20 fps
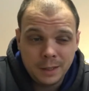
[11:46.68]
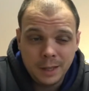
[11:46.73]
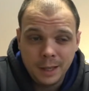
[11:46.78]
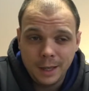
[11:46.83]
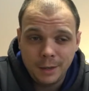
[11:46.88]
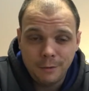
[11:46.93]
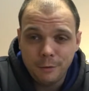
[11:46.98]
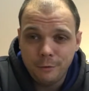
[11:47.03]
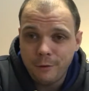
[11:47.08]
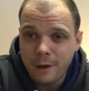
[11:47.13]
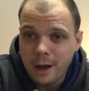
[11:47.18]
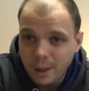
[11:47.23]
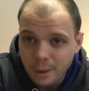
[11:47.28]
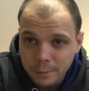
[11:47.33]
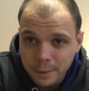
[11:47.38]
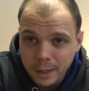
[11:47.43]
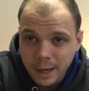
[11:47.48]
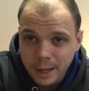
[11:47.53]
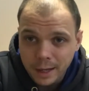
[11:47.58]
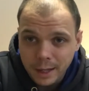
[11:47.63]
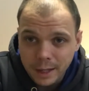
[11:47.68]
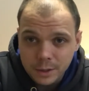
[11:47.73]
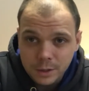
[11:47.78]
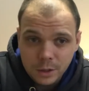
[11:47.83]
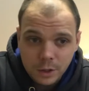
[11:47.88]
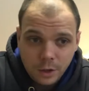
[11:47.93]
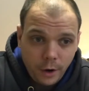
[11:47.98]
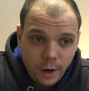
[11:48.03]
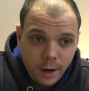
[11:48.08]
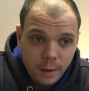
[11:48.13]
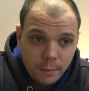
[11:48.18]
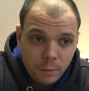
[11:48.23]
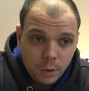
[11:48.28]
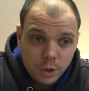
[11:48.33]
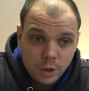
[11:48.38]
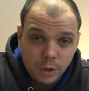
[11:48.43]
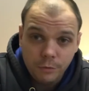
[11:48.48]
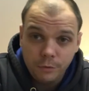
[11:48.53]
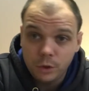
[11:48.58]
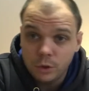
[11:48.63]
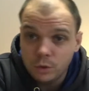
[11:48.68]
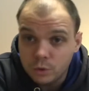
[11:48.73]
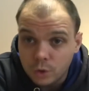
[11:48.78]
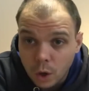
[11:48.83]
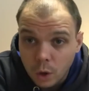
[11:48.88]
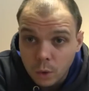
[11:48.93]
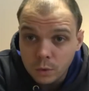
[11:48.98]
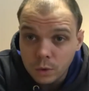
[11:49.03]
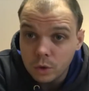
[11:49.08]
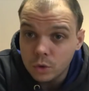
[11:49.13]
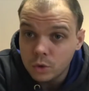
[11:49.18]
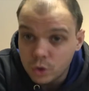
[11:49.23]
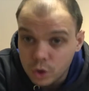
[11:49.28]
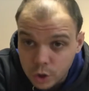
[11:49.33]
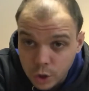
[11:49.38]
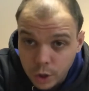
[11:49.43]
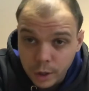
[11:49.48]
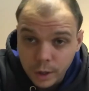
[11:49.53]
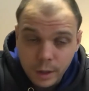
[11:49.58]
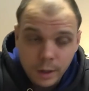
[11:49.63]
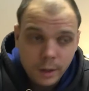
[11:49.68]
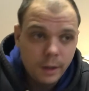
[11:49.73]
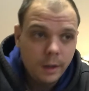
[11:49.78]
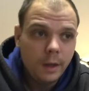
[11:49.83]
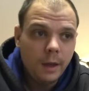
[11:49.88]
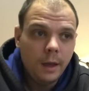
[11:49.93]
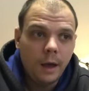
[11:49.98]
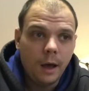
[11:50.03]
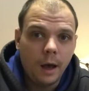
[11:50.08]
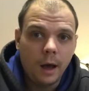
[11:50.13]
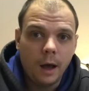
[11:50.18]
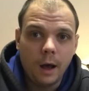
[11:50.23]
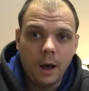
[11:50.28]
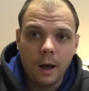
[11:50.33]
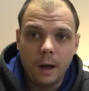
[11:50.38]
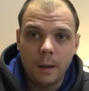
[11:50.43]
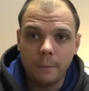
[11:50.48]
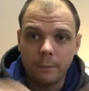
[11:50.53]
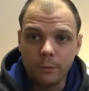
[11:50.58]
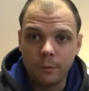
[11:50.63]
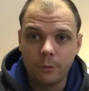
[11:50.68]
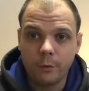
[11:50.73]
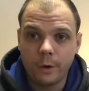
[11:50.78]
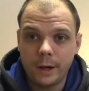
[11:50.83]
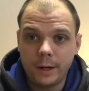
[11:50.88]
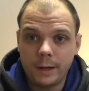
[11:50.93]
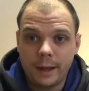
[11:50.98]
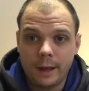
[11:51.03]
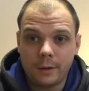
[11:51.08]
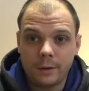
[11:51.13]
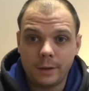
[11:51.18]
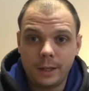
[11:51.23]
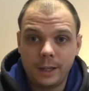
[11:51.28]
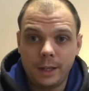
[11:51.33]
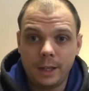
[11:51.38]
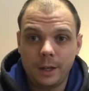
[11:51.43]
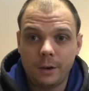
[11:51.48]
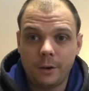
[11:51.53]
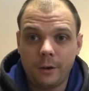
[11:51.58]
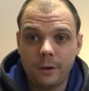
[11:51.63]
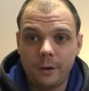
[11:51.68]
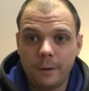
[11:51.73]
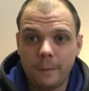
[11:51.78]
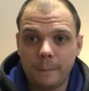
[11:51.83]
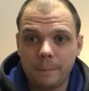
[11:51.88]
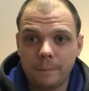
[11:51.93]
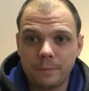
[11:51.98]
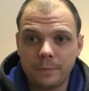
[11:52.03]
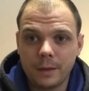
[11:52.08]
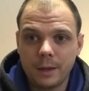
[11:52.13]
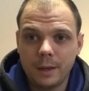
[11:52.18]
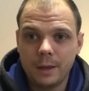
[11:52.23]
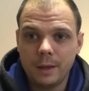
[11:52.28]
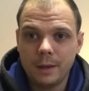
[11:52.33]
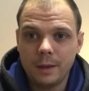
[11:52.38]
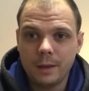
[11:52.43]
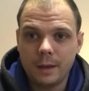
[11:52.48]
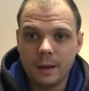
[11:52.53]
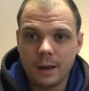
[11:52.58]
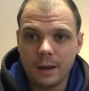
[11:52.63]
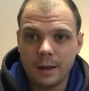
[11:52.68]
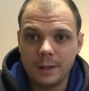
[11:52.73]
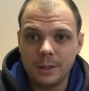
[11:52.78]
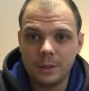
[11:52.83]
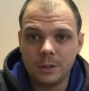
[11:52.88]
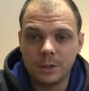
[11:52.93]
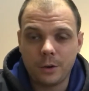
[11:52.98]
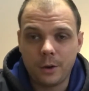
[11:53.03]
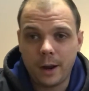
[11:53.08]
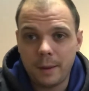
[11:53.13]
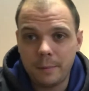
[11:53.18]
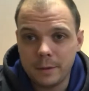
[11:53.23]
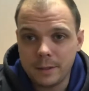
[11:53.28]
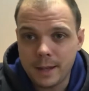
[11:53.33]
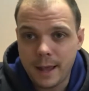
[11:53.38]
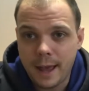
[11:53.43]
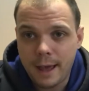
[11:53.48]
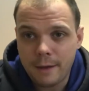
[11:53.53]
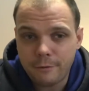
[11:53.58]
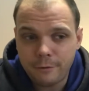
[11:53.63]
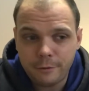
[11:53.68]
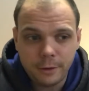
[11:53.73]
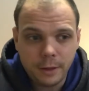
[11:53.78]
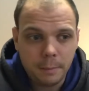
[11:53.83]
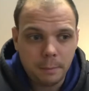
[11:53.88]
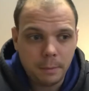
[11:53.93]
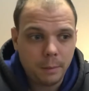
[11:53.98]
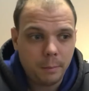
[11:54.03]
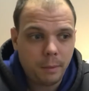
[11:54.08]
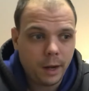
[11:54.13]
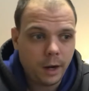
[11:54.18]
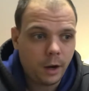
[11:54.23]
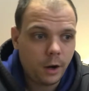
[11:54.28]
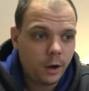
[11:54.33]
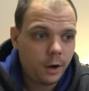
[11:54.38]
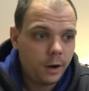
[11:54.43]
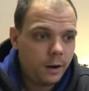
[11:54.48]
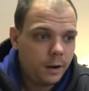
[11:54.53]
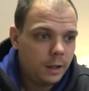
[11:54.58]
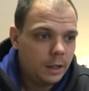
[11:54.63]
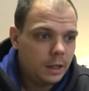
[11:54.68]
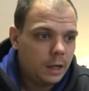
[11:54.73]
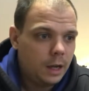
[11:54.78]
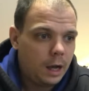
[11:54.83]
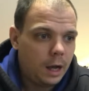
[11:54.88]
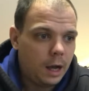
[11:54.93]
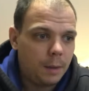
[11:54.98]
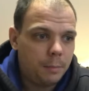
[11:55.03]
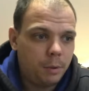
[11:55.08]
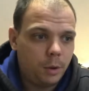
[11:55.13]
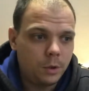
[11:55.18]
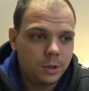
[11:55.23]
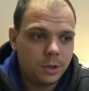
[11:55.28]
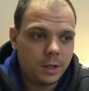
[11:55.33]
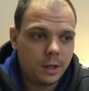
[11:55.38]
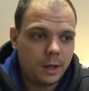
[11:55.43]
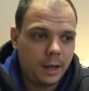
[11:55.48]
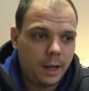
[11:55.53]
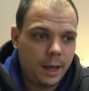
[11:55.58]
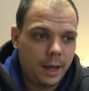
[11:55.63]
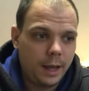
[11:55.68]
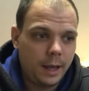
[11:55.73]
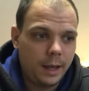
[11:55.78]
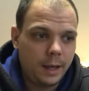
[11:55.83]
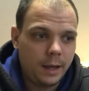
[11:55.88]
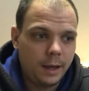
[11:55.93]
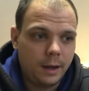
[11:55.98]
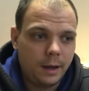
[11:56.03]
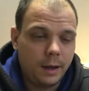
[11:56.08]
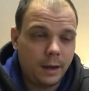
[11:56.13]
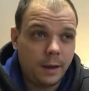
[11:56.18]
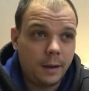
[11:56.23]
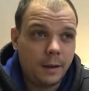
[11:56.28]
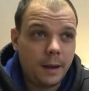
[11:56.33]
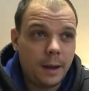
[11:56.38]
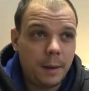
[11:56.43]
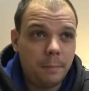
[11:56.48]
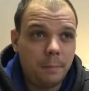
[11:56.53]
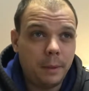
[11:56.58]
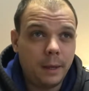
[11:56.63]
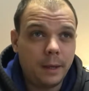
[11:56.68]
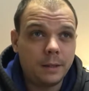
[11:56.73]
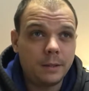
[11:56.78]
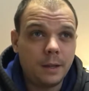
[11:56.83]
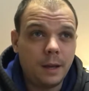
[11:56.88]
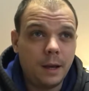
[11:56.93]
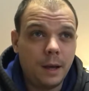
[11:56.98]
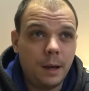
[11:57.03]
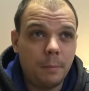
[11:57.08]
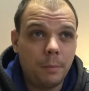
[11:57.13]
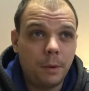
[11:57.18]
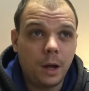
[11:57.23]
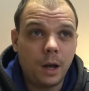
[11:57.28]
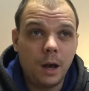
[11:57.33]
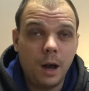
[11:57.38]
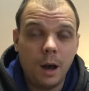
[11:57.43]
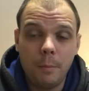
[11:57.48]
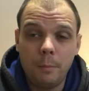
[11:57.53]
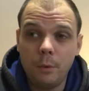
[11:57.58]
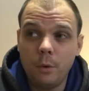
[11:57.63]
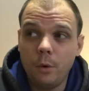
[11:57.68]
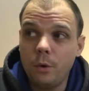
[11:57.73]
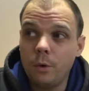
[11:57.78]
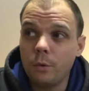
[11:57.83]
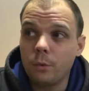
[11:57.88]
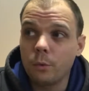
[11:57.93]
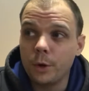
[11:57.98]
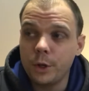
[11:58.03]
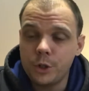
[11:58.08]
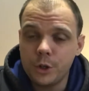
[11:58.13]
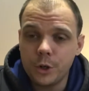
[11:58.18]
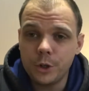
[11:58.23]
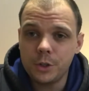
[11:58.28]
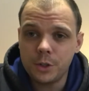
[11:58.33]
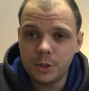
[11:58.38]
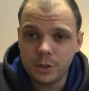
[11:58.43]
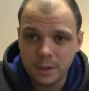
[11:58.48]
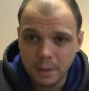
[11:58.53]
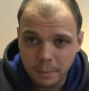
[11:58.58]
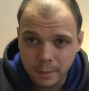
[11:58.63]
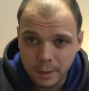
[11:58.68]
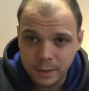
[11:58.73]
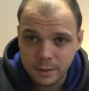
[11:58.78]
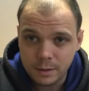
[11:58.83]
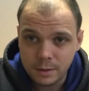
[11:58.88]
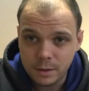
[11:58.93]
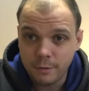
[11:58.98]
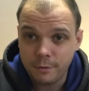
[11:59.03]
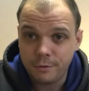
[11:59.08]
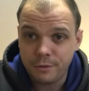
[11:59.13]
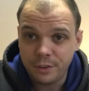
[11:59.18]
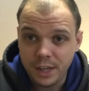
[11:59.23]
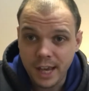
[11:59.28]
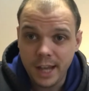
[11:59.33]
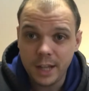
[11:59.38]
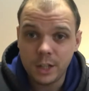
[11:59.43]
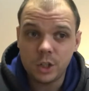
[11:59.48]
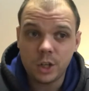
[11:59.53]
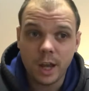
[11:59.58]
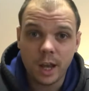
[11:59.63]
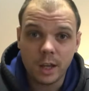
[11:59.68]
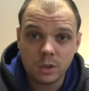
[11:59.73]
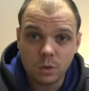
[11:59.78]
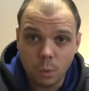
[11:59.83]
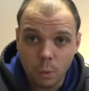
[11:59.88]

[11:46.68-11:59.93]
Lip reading: If you follow me on Instagram, which if you don't, you should, right down here, Instagram is @FlippinPicker. I posted I picked up a couple Richard Simmons VHS